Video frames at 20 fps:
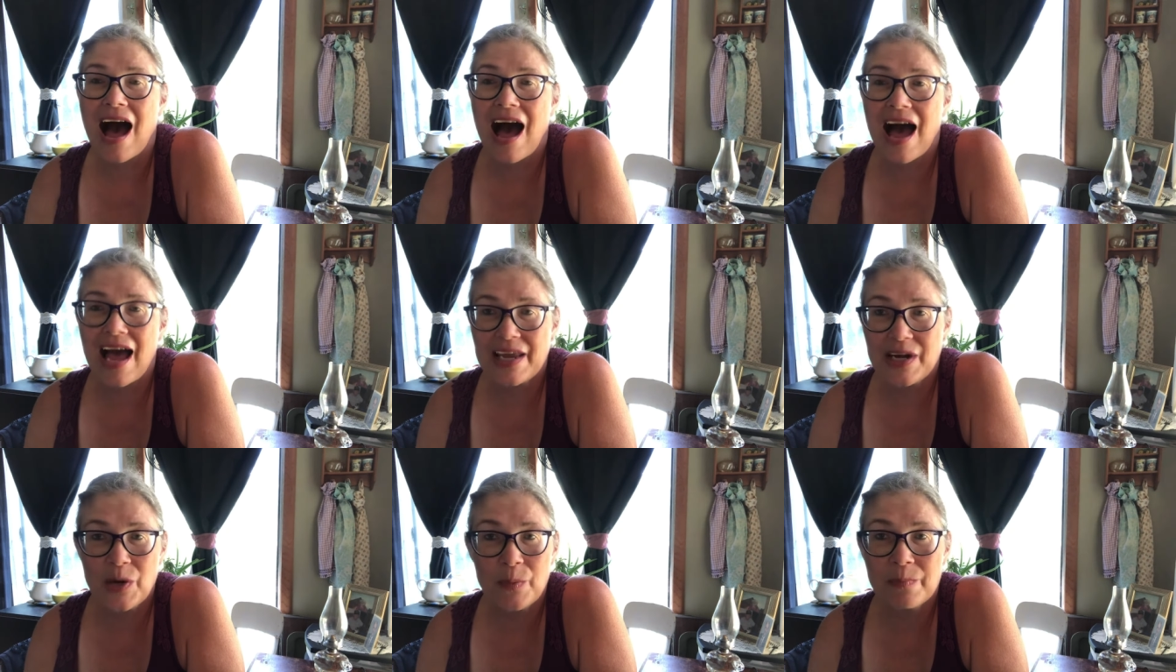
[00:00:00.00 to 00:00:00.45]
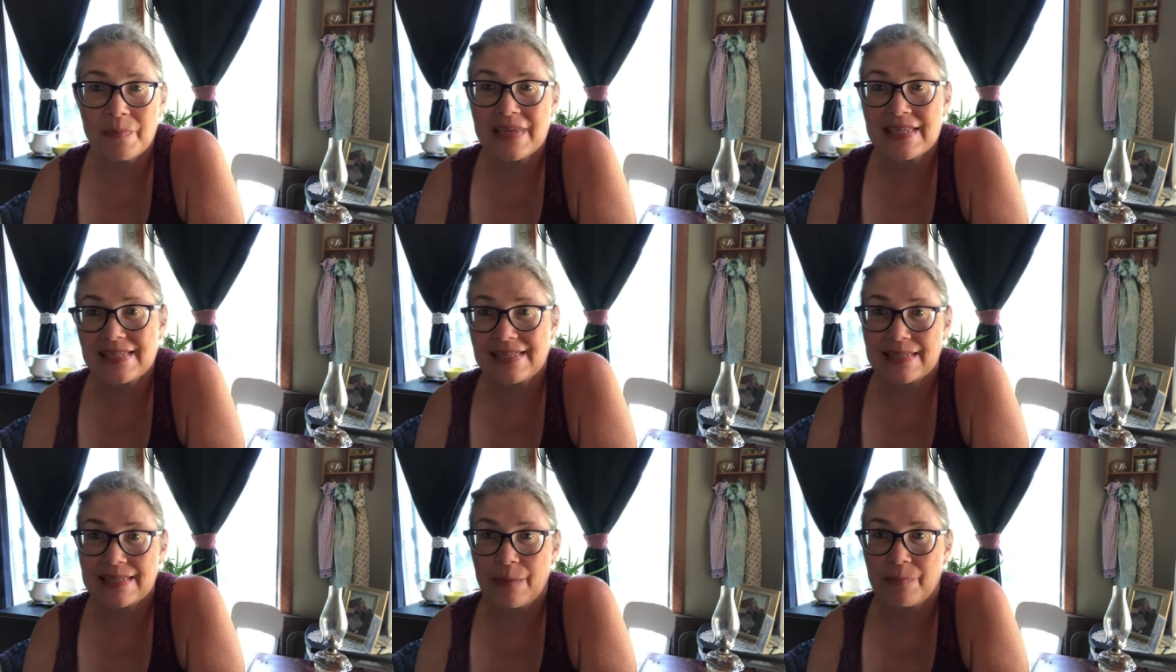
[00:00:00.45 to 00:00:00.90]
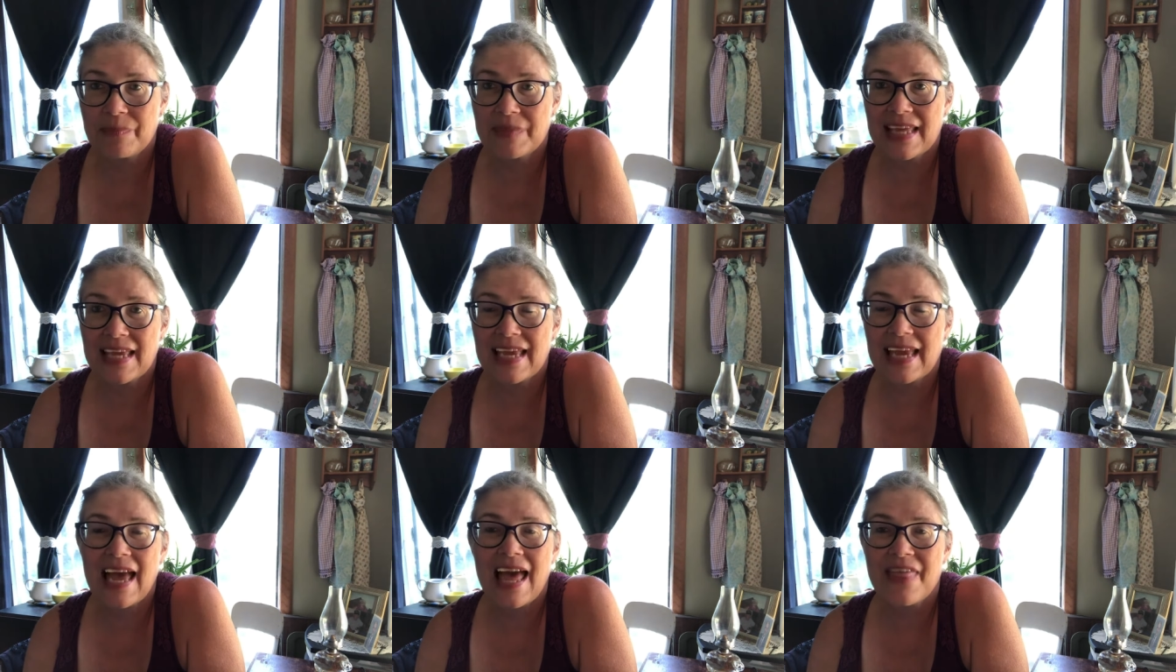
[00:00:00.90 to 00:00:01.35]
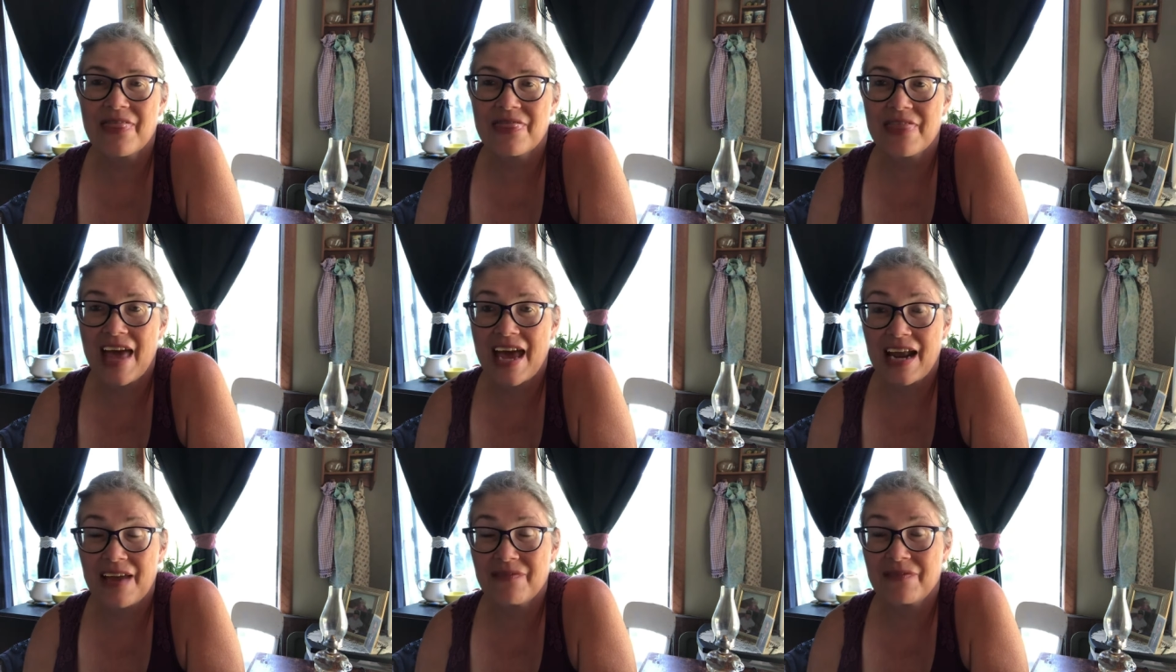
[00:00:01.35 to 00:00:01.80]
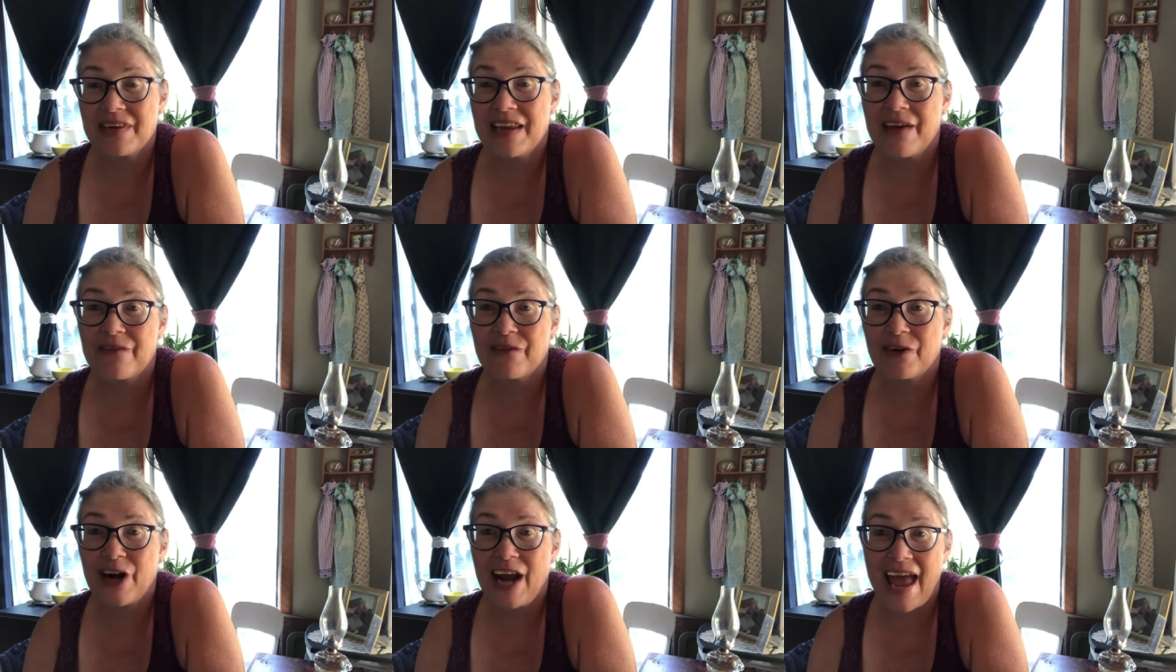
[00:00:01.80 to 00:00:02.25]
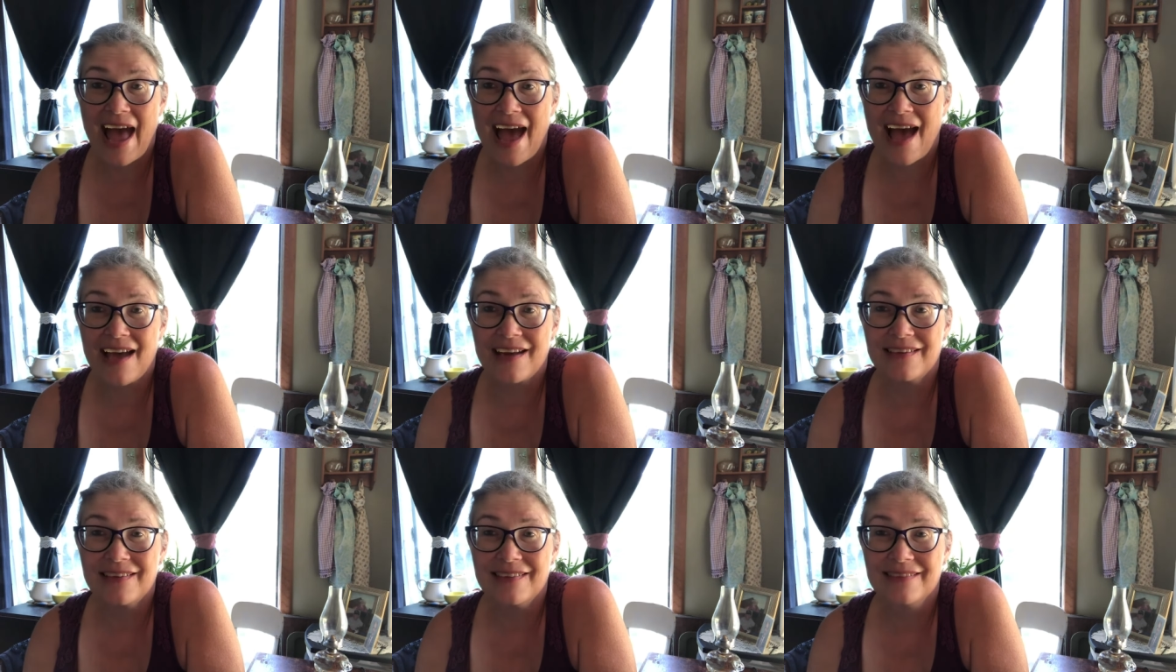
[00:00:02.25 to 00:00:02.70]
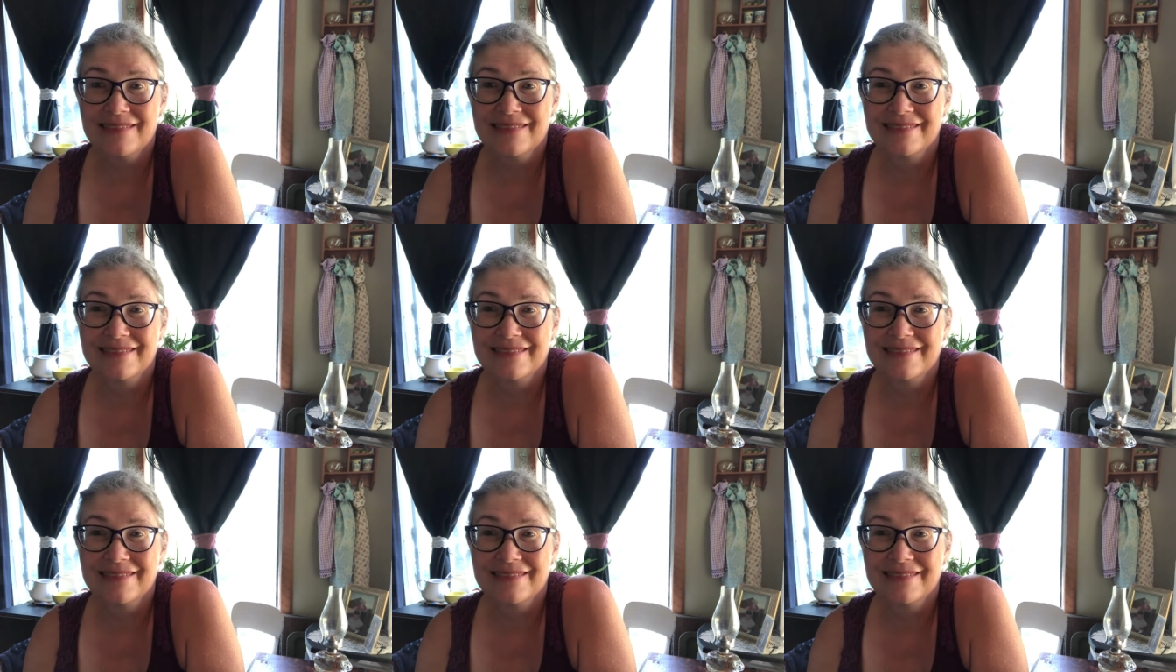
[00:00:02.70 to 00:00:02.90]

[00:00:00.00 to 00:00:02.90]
I don't miss something that I've never had.